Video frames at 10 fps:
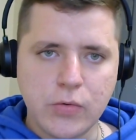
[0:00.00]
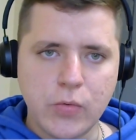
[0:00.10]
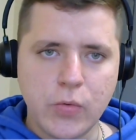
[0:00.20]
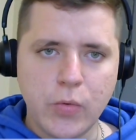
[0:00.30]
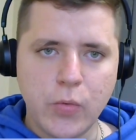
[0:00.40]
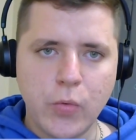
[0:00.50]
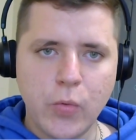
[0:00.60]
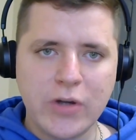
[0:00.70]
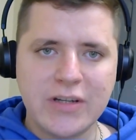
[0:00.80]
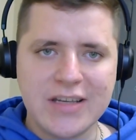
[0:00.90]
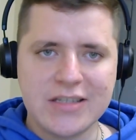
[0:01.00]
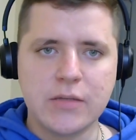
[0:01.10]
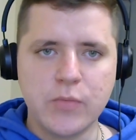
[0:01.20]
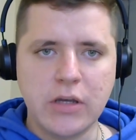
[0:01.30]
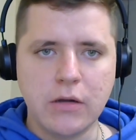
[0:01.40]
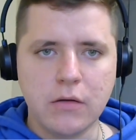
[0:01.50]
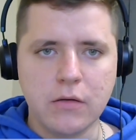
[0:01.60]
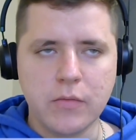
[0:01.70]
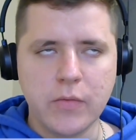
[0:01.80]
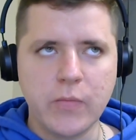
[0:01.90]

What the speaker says: So, what does it mean?